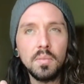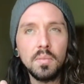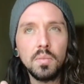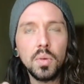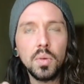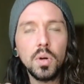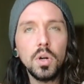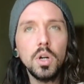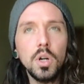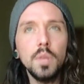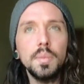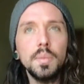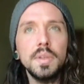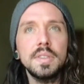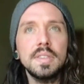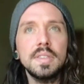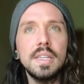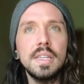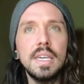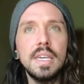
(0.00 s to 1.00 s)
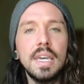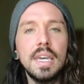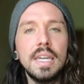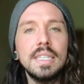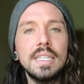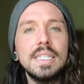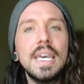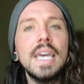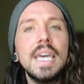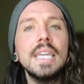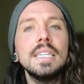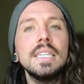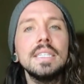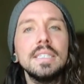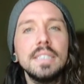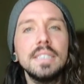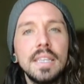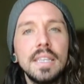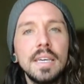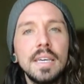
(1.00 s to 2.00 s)
purposely attend
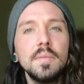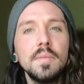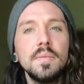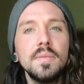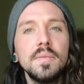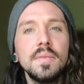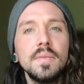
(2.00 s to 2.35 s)
to them.